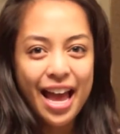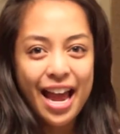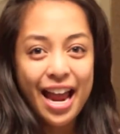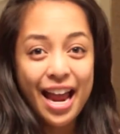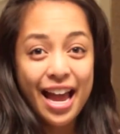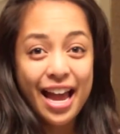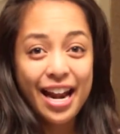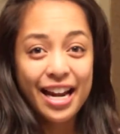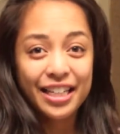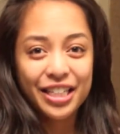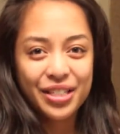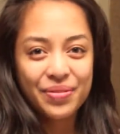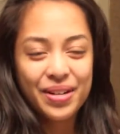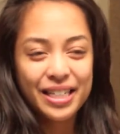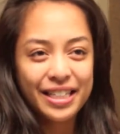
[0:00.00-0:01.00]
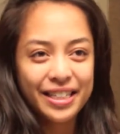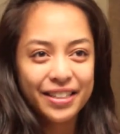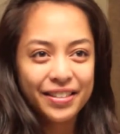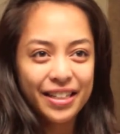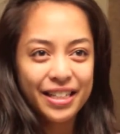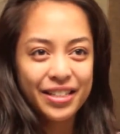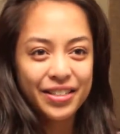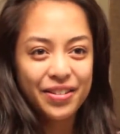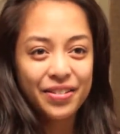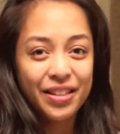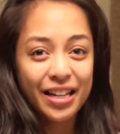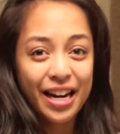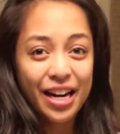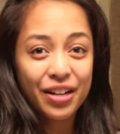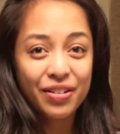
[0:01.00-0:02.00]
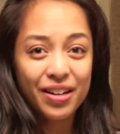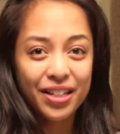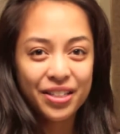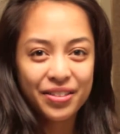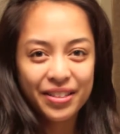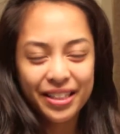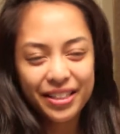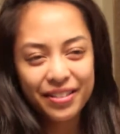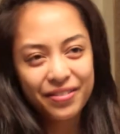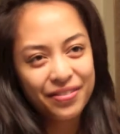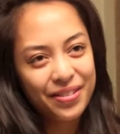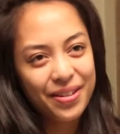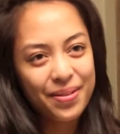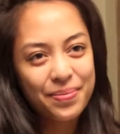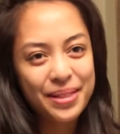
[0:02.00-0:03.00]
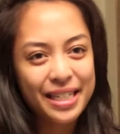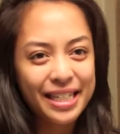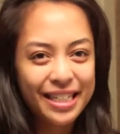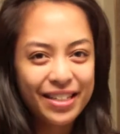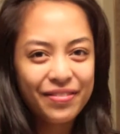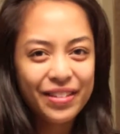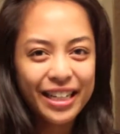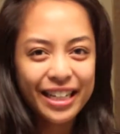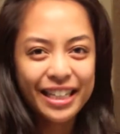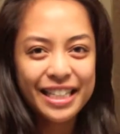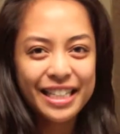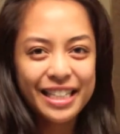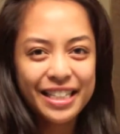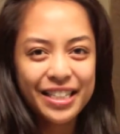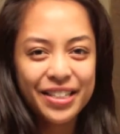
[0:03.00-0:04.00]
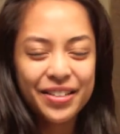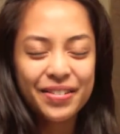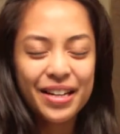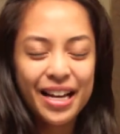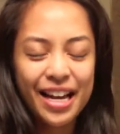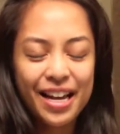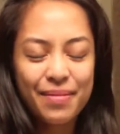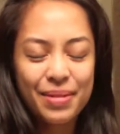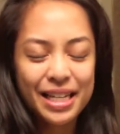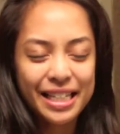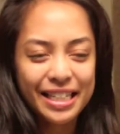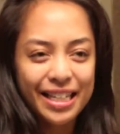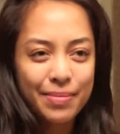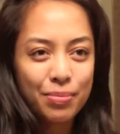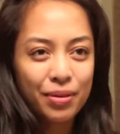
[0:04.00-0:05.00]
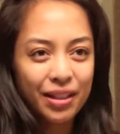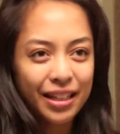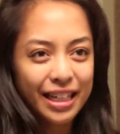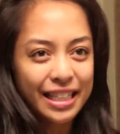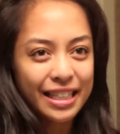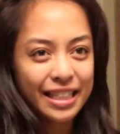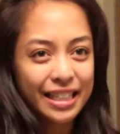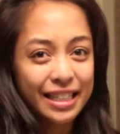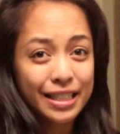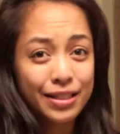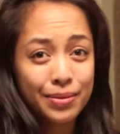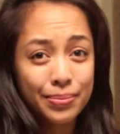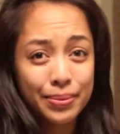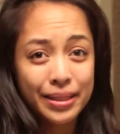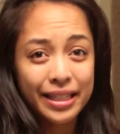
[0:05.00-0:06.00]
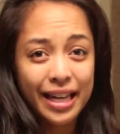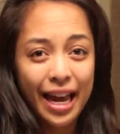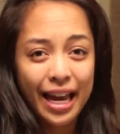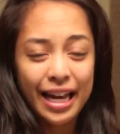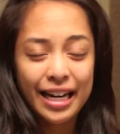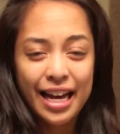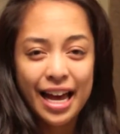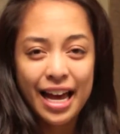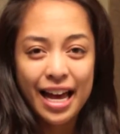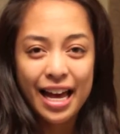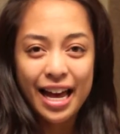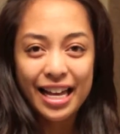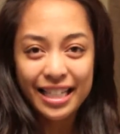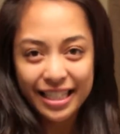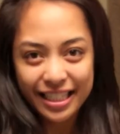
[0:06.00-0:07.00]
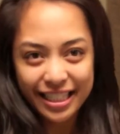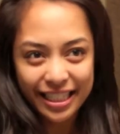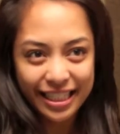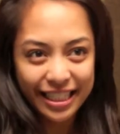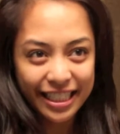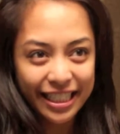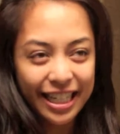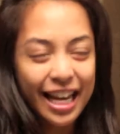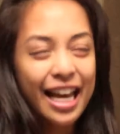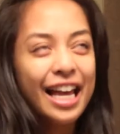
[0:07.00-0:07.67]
and I just wanted to let you guys know that I graduated from Cinta Veda Institute and my state board license to be an esthetician